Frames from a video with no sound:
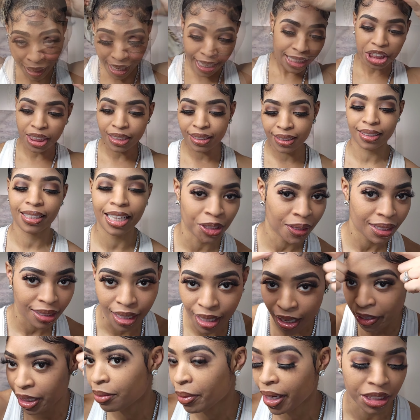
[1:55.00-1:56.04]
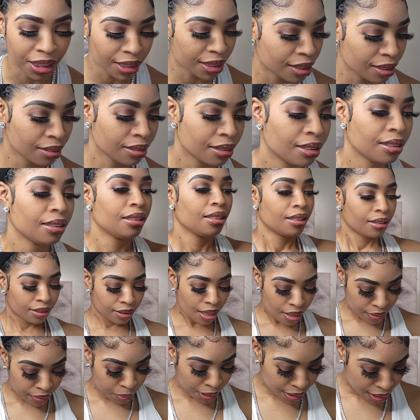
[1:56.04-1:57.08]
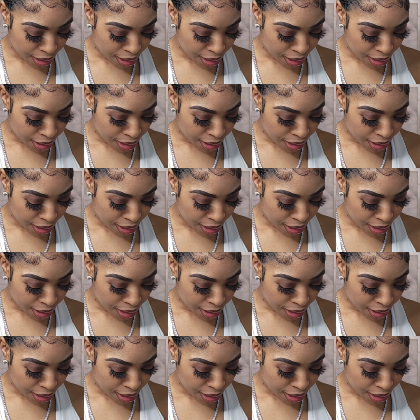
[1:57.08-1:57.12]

heart comment down below and let me know.